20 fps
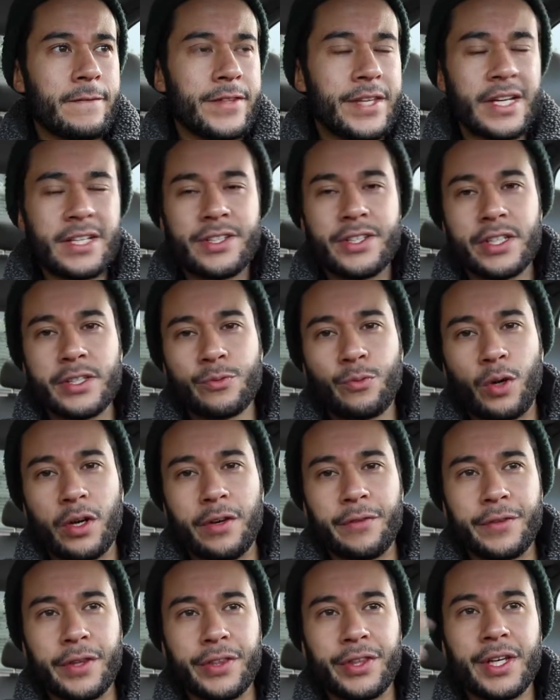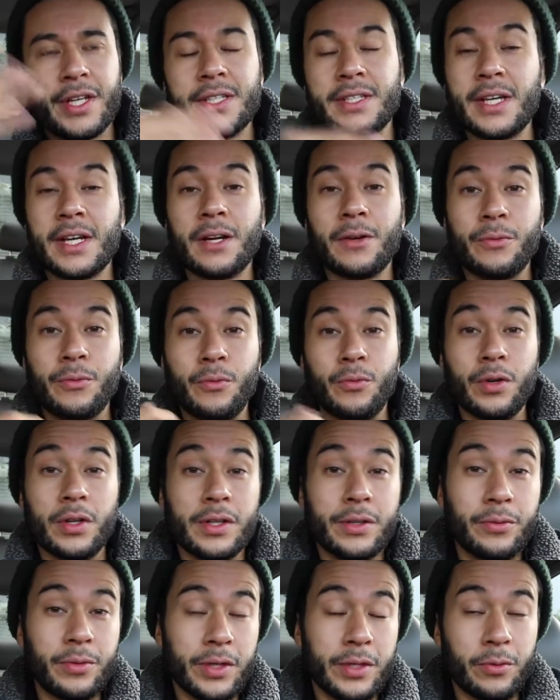that's just one of the things that I
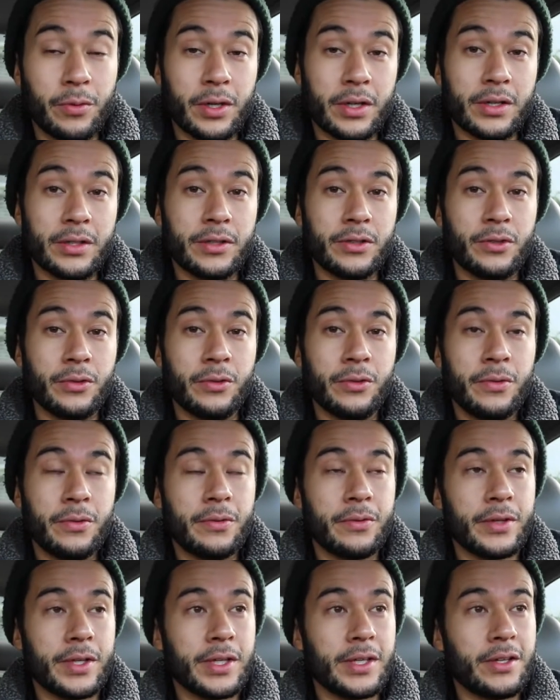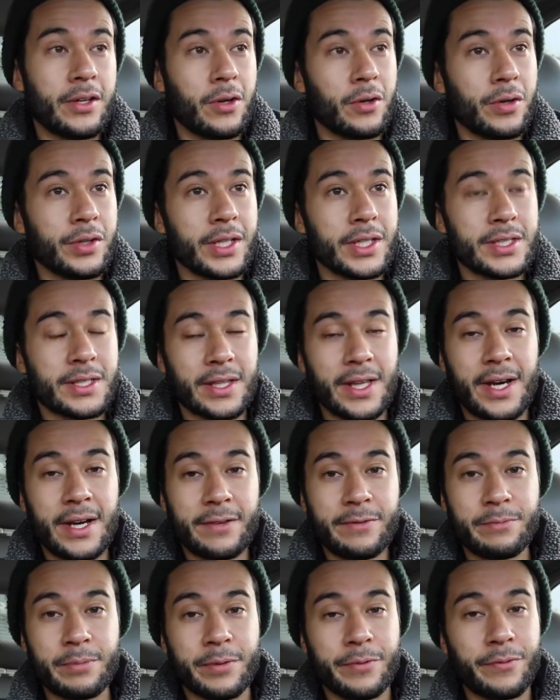really, really want to do, you know, in this
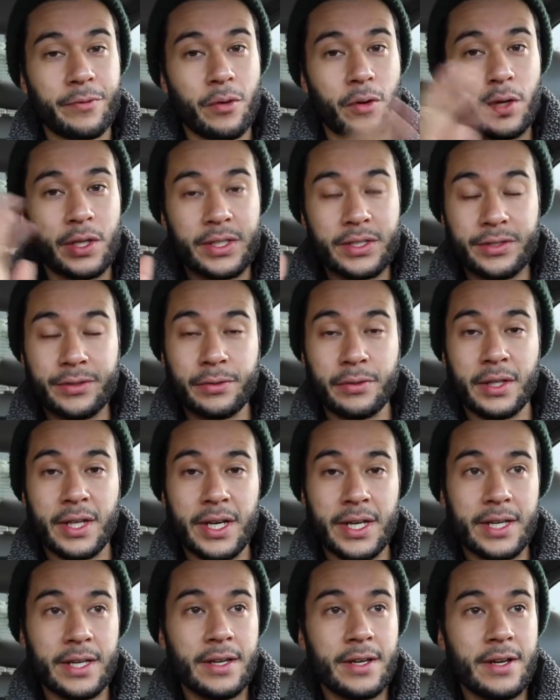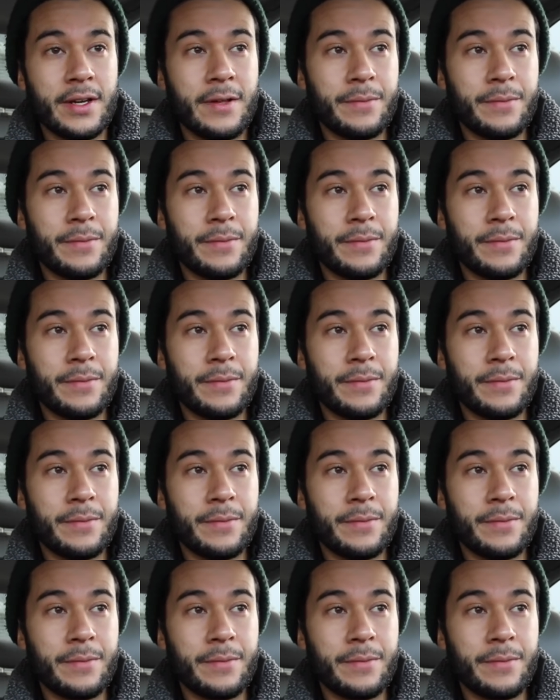life before it's too late,